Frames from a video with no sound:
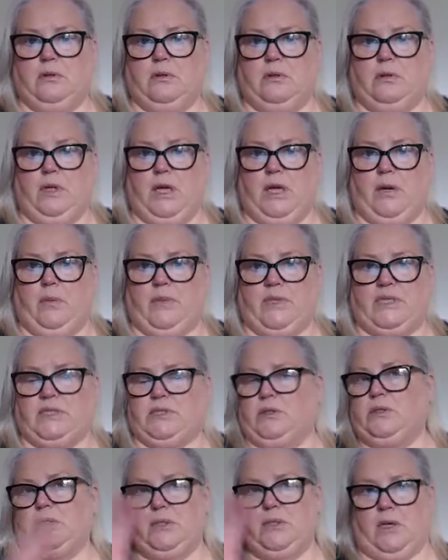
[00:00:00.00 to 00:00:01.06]
It's
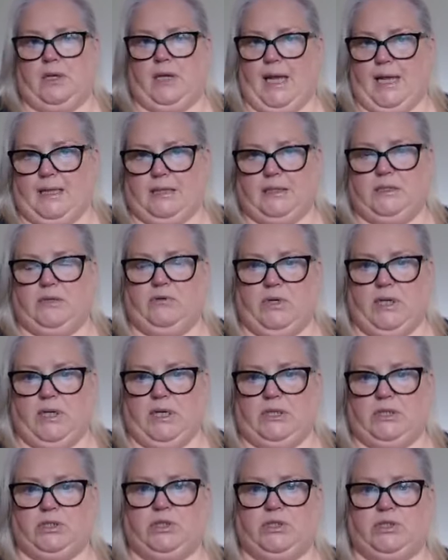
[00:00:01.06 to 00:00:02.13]
certainly not a healthy
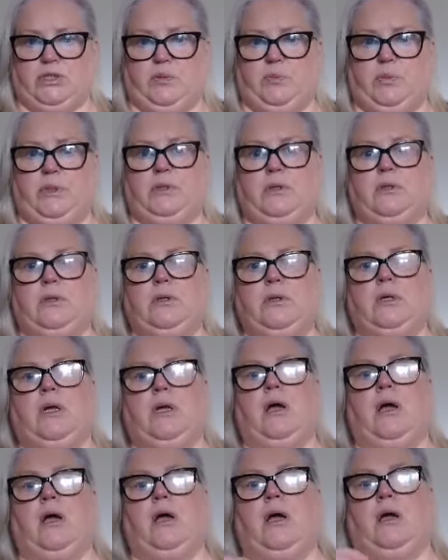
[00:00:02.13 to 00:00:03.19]
relationship.
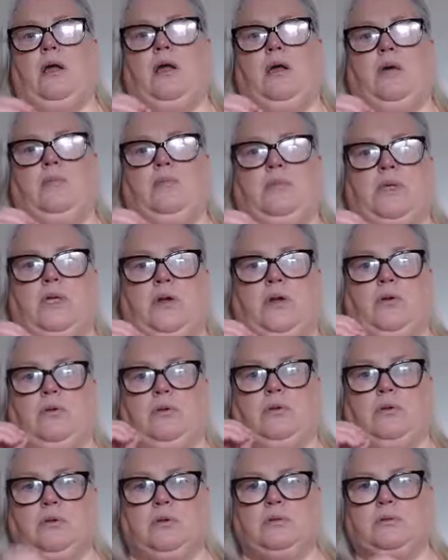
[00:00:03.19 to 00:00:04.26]

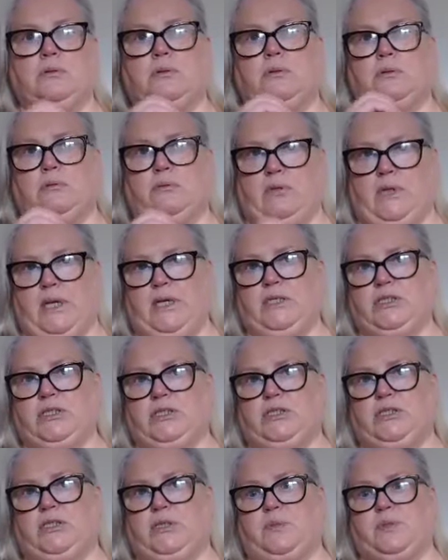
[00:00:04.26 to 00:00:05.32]
Good
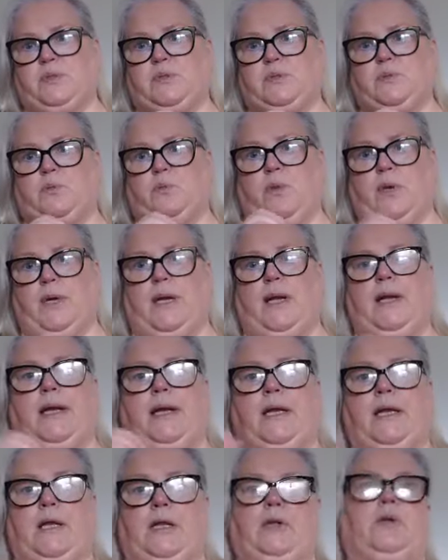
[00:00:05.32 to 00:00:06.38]
relationships will
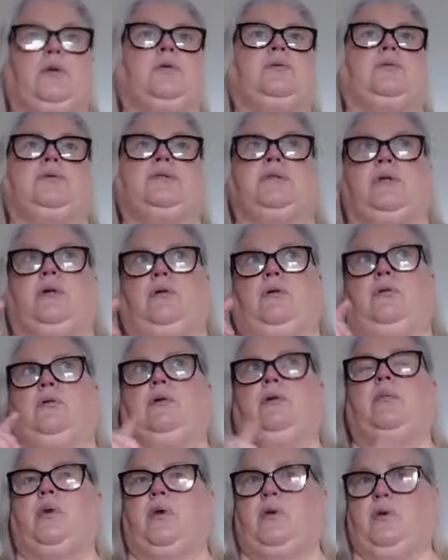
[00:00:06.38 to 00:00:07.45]
include,
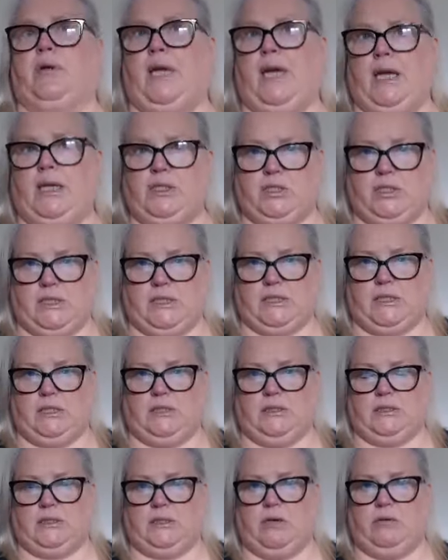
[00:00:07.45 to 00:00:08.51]
communication
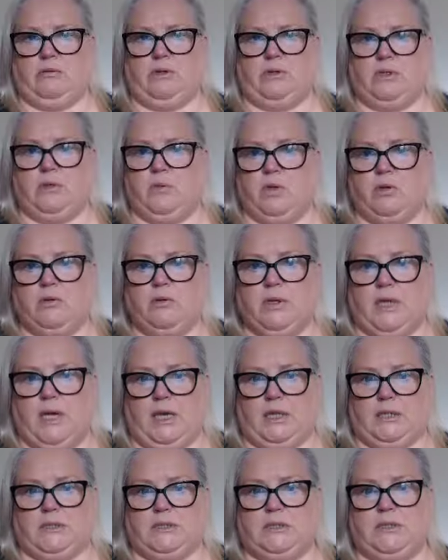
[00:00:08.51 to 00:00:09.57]
skills, how you
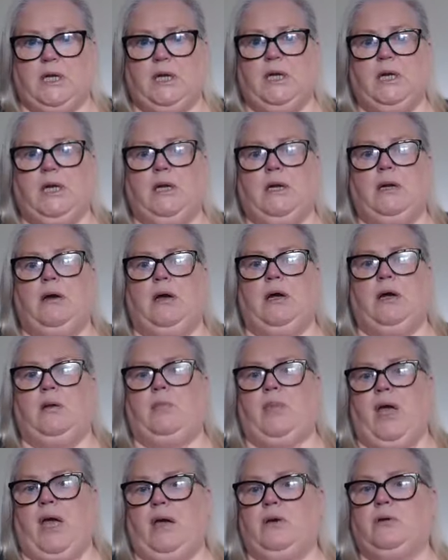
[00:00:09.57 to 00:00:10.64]
communicate,
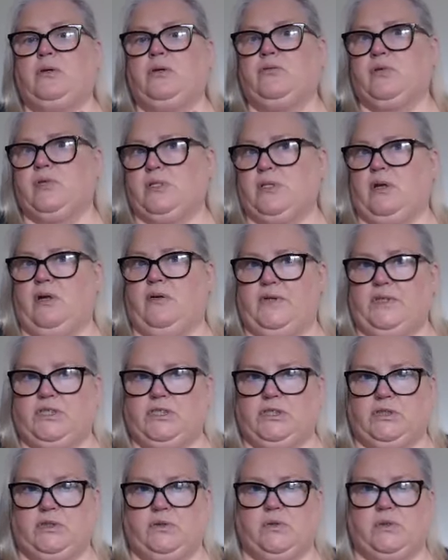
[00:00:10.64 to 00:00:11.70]
how you resolve
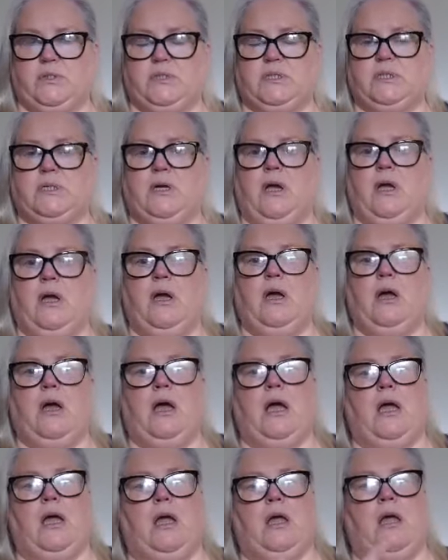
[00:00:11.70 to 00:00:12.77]
issues,
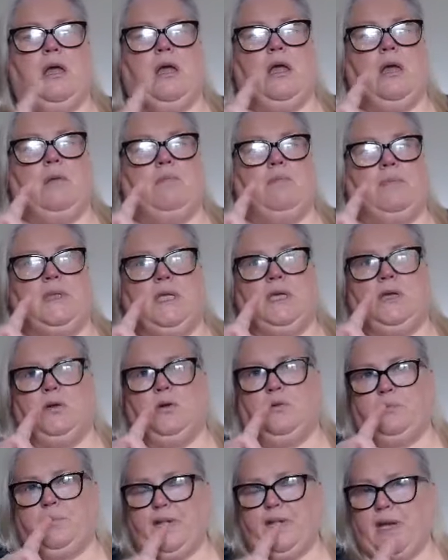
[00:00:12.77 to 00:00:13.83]

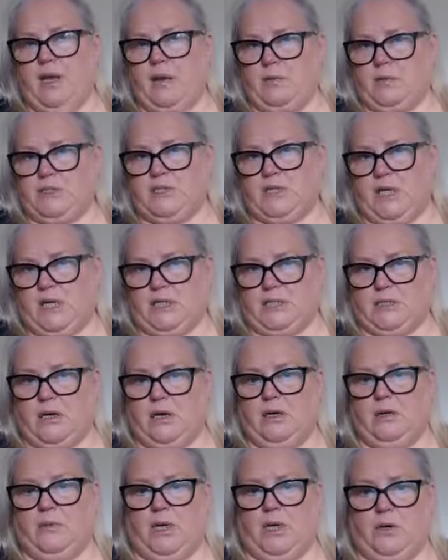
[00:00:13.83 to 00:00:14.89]
being able to take
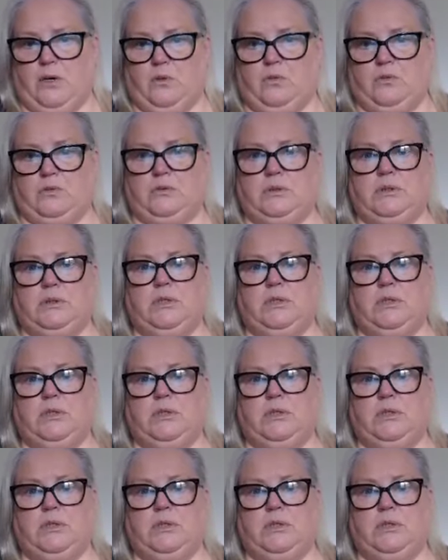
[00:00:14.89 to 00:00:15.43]
time alone,